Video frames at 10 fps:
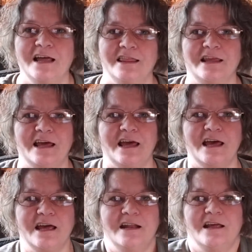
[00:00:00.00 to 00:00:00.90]
it
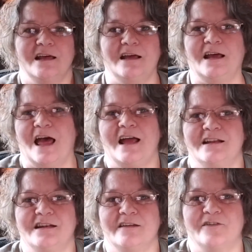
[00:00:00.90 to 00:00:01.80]
had, I'd
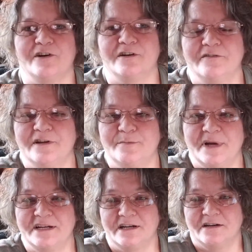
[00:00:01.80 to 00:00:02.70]
never heard of it in my
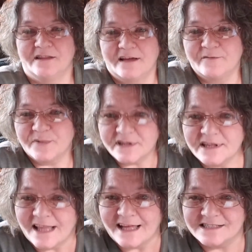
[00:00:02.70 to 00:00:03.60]
entire life, but
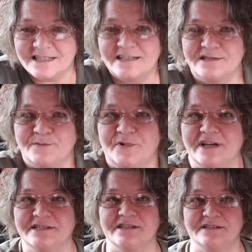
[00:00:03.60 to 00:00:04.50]
that's not
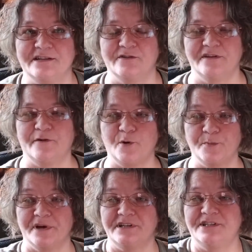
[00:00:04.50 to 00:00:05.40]
surprising because I don't leave home
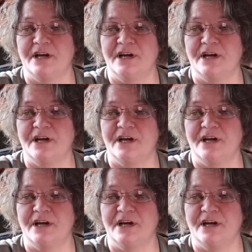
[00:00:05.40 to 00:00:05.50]
much.